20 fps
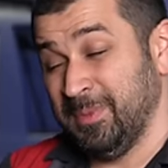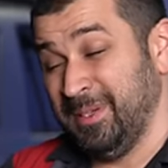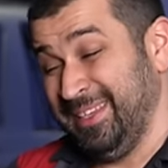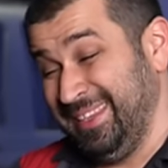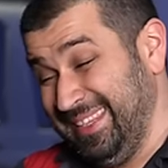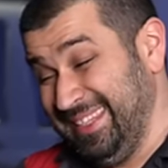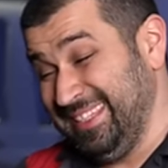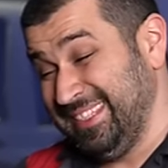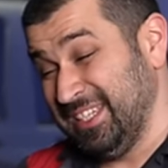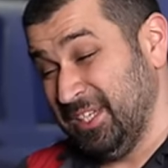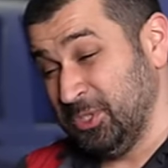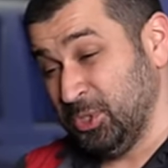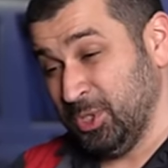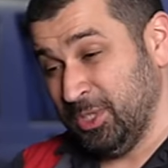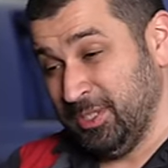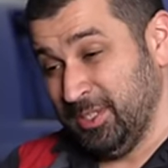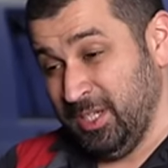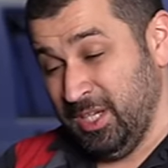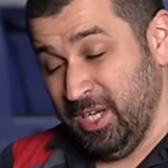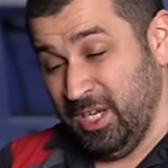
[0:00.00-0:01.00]
but in this
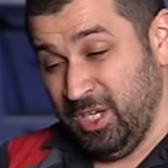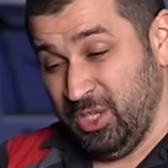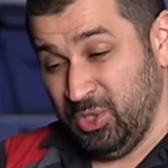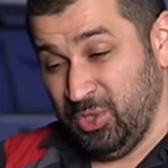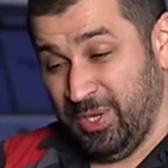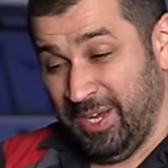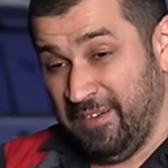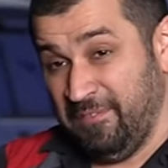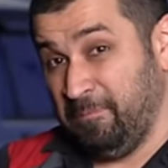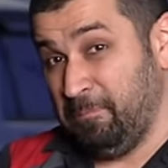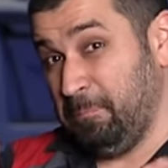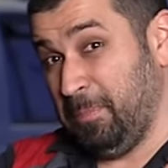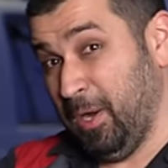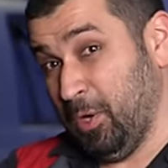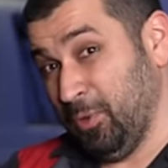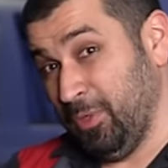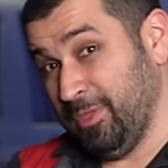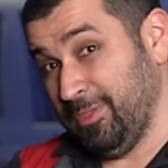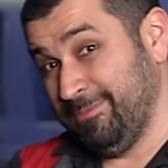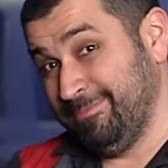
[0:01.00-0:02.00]
engine, you have
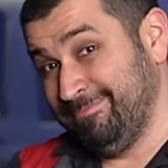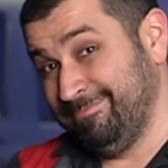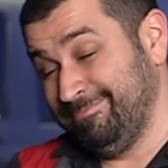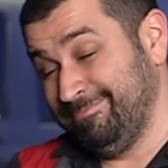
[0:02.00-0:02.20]
both.